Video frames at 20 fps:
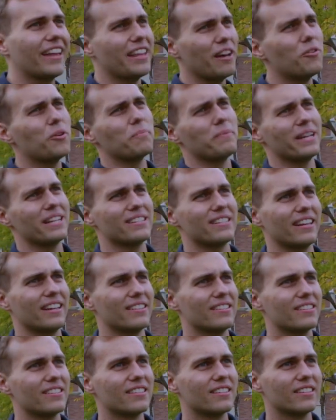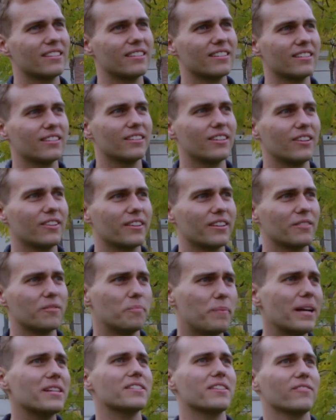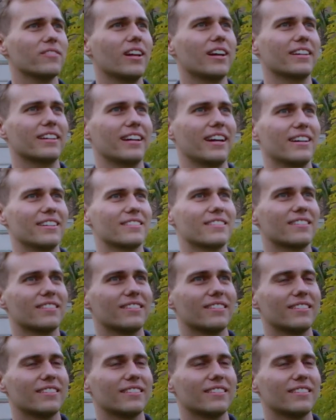that would make sense. Best of luck, guys.